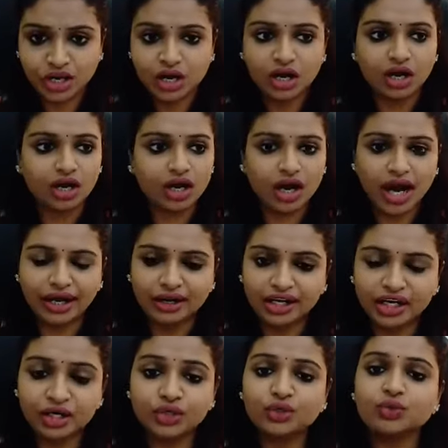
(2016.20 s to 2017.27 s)

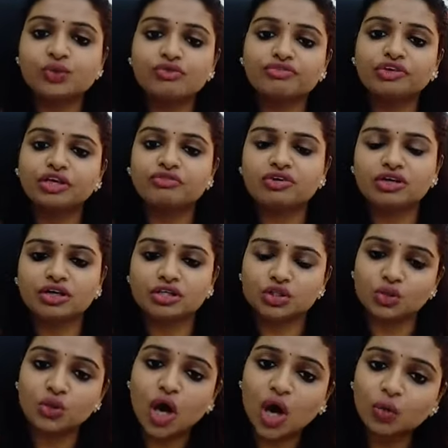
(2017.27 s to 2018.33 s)
102 fever,
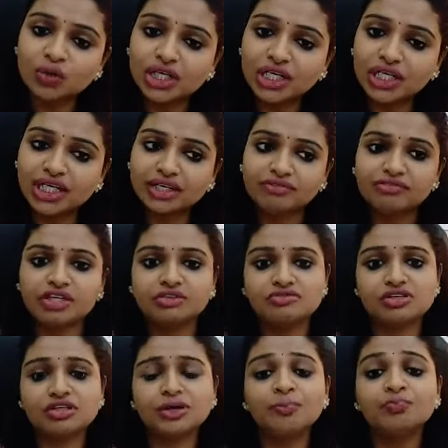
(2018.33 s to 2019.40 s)
throughout the day
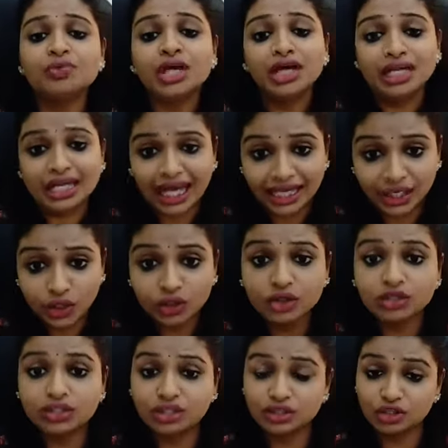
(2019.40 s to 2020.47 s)
fever, like
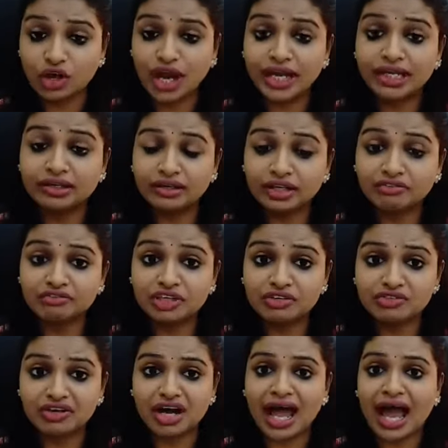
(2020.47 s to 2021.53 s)
your enteric
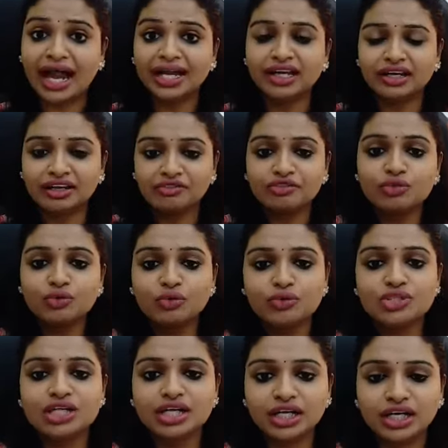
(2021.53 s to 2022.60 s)
fever. And if you
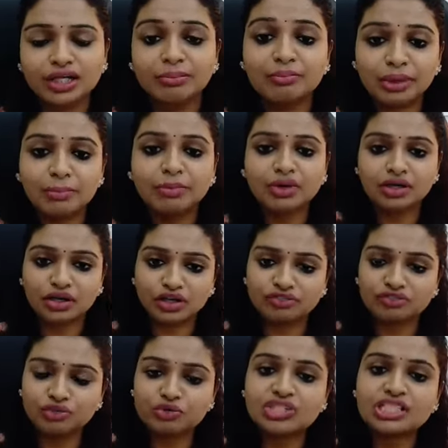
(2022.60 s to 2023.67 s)
remember, if
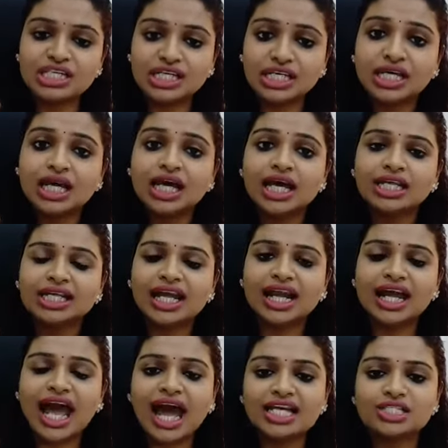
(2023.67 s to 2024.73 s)
you see,
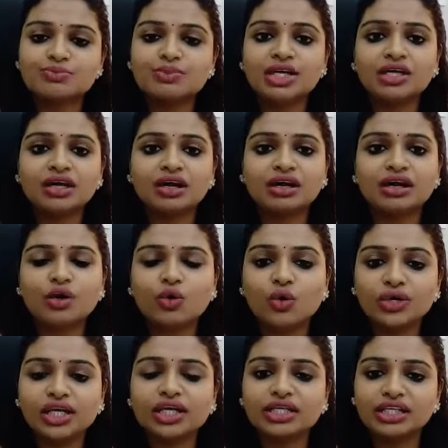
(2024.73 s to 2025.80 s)
there has been a
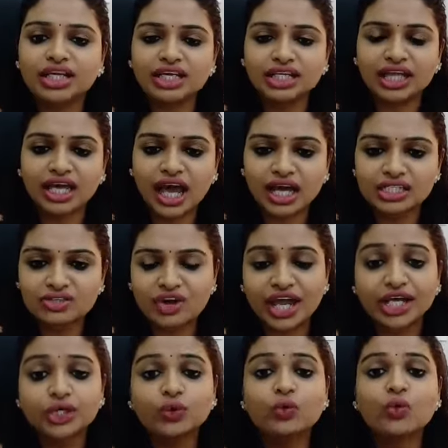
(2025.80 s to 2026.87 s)
correlation. They are
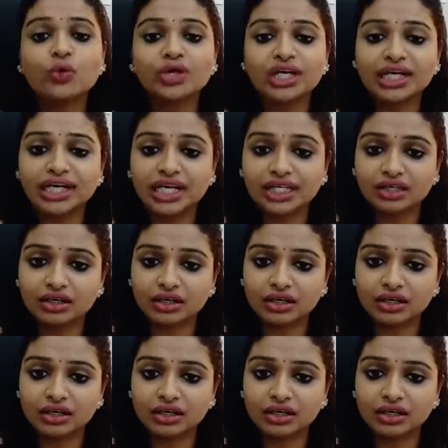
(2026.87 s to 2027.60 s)
trying to correlate